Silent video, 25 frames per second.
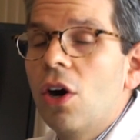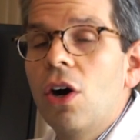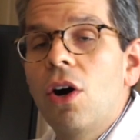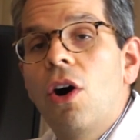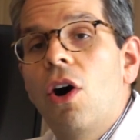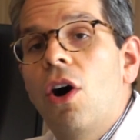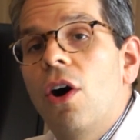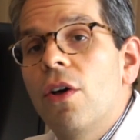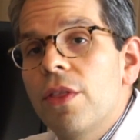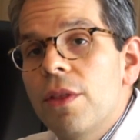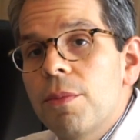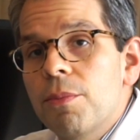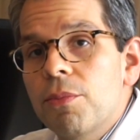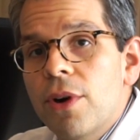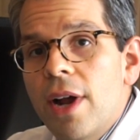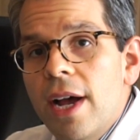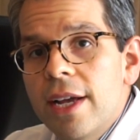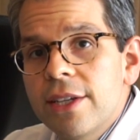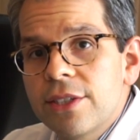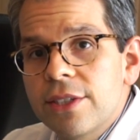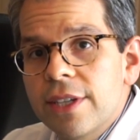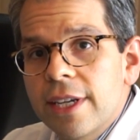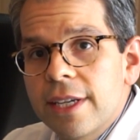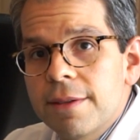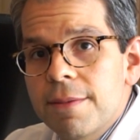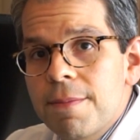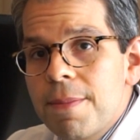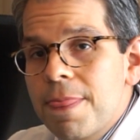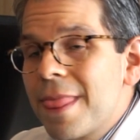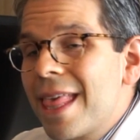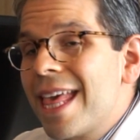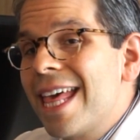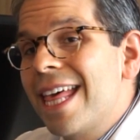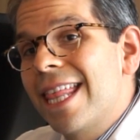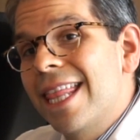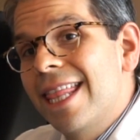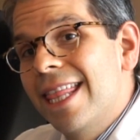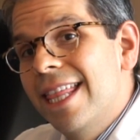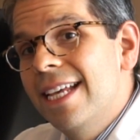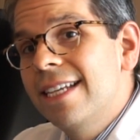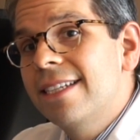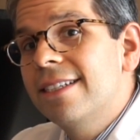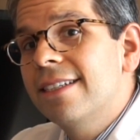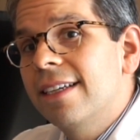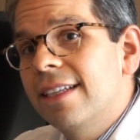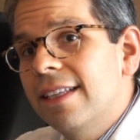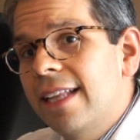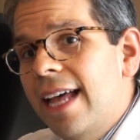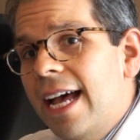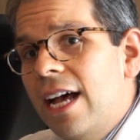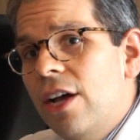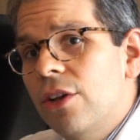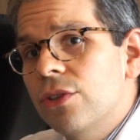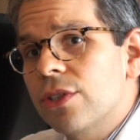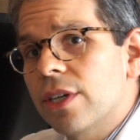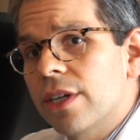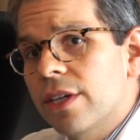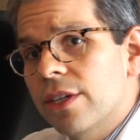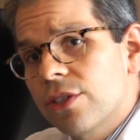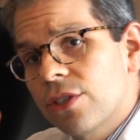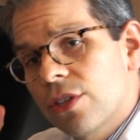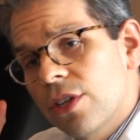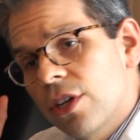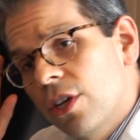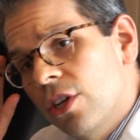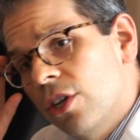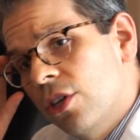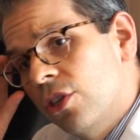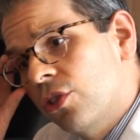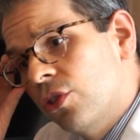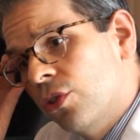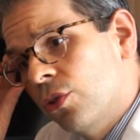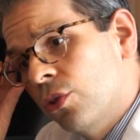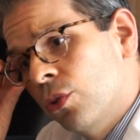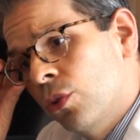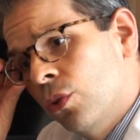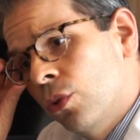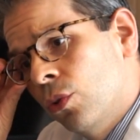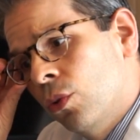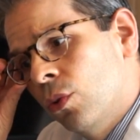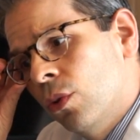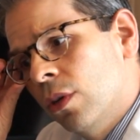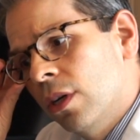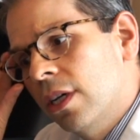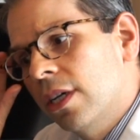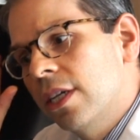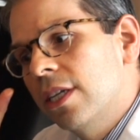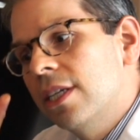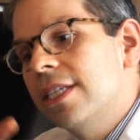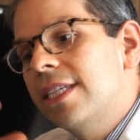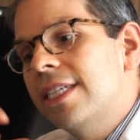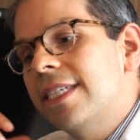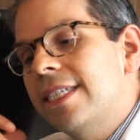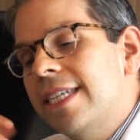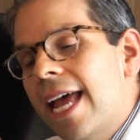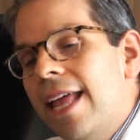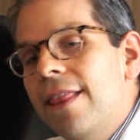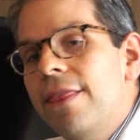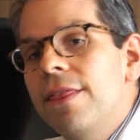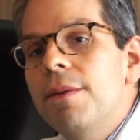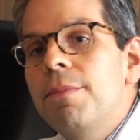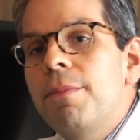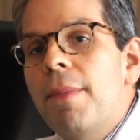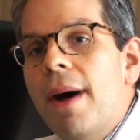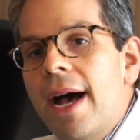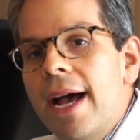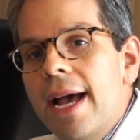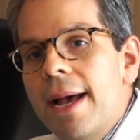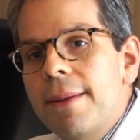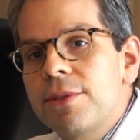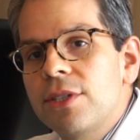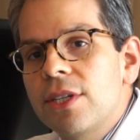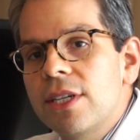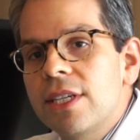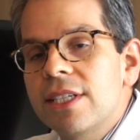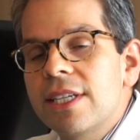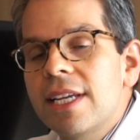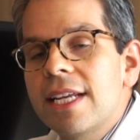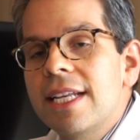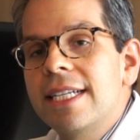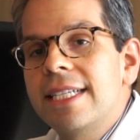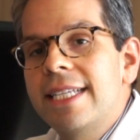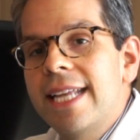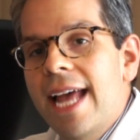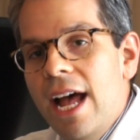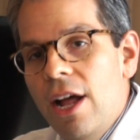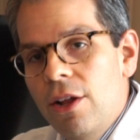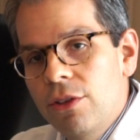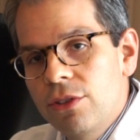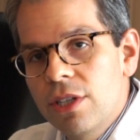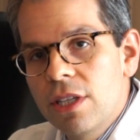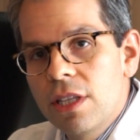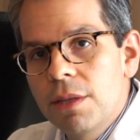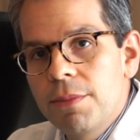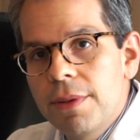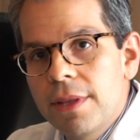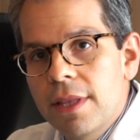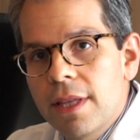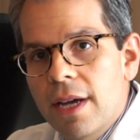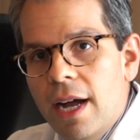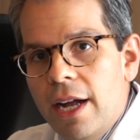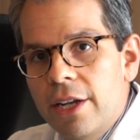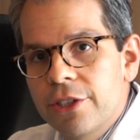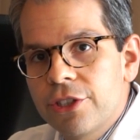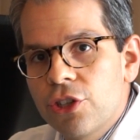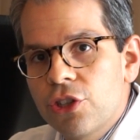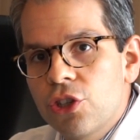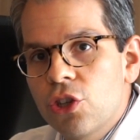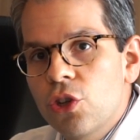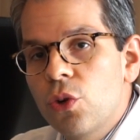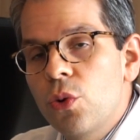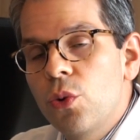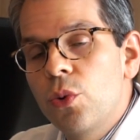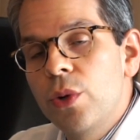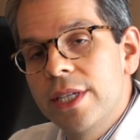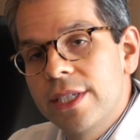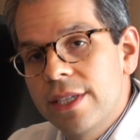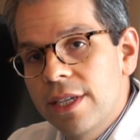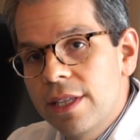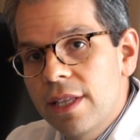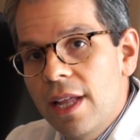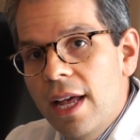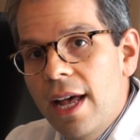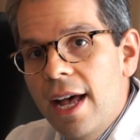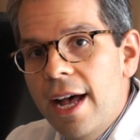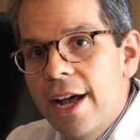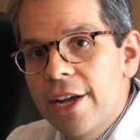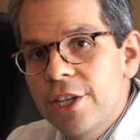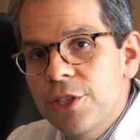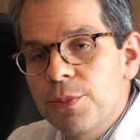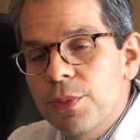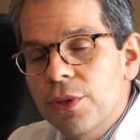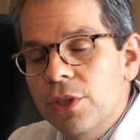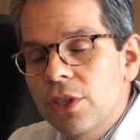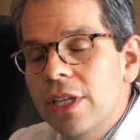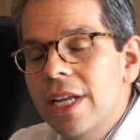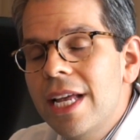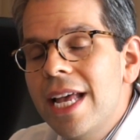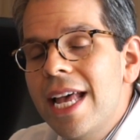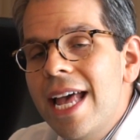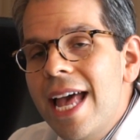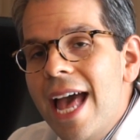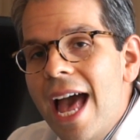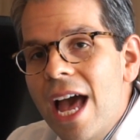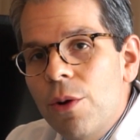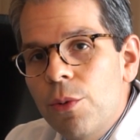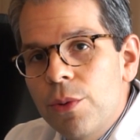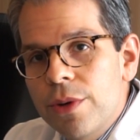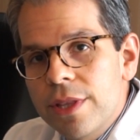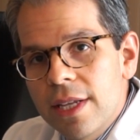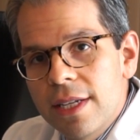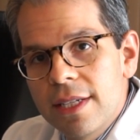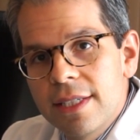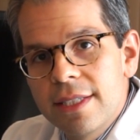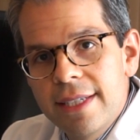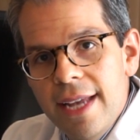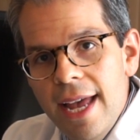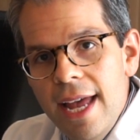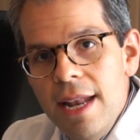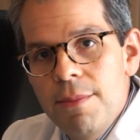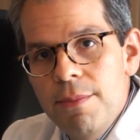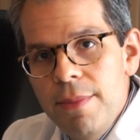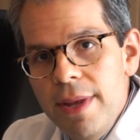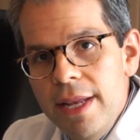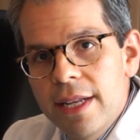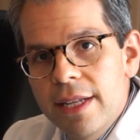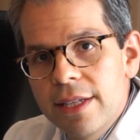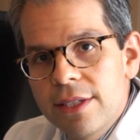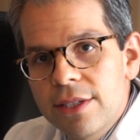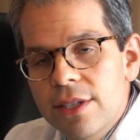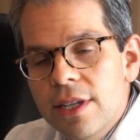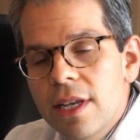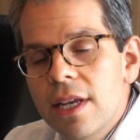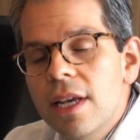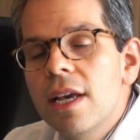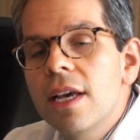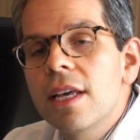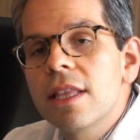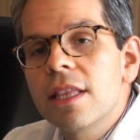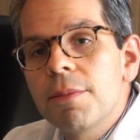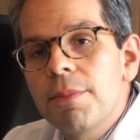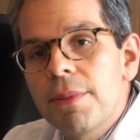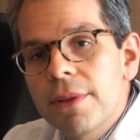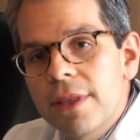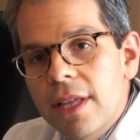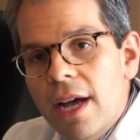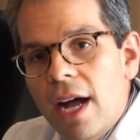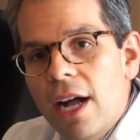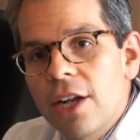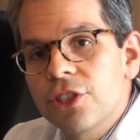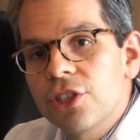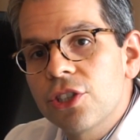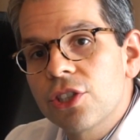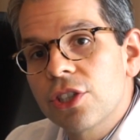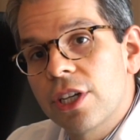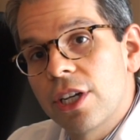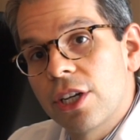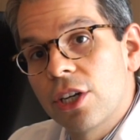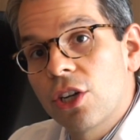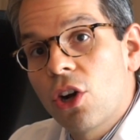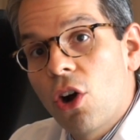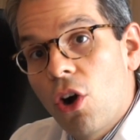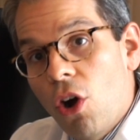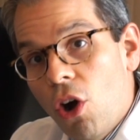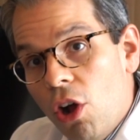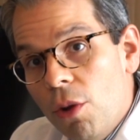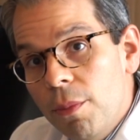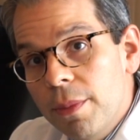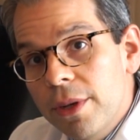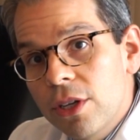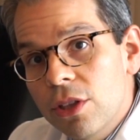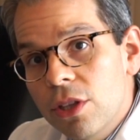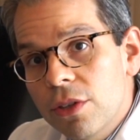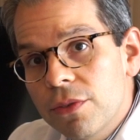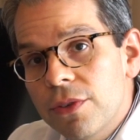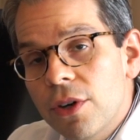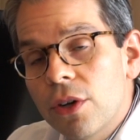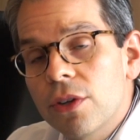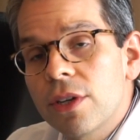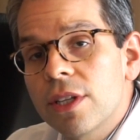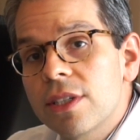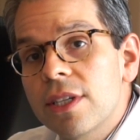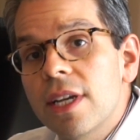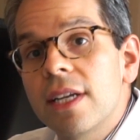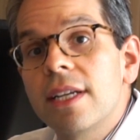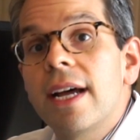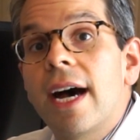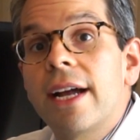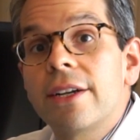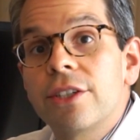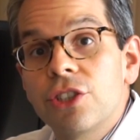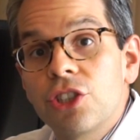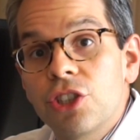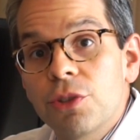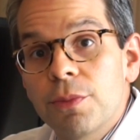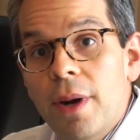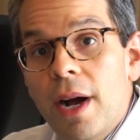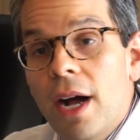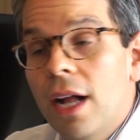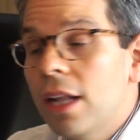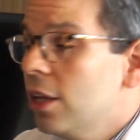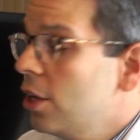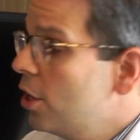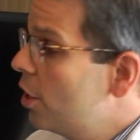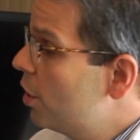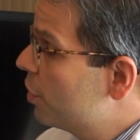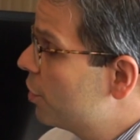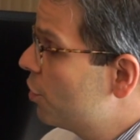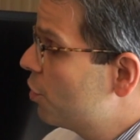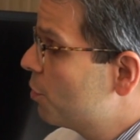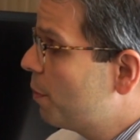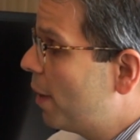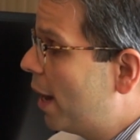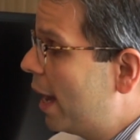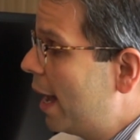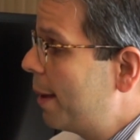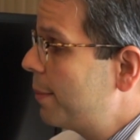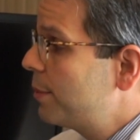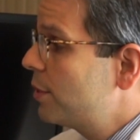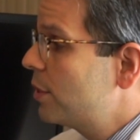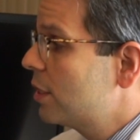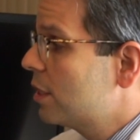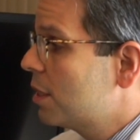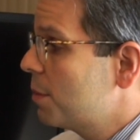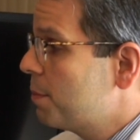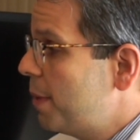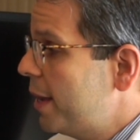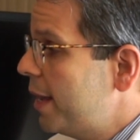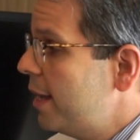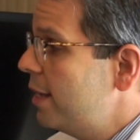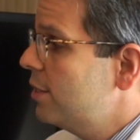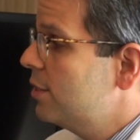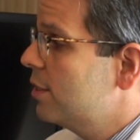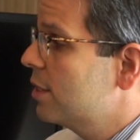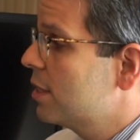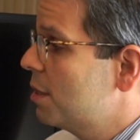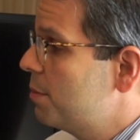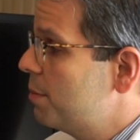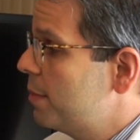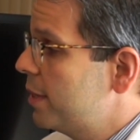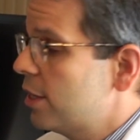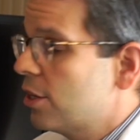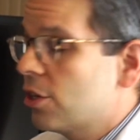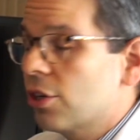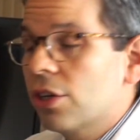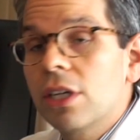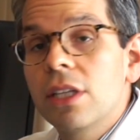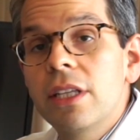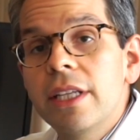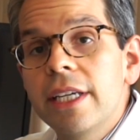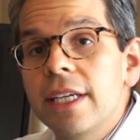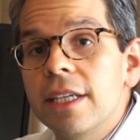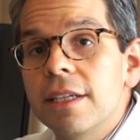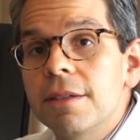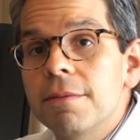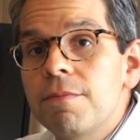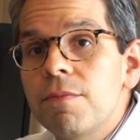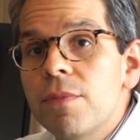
on the prostate. This allows us to send the biopsies down to the pathologist who is in the hospital, and within 10 minutes, the pathologist can call me on the phone and say, Dr. Jamal, your biopsy at the base and the mid are clean,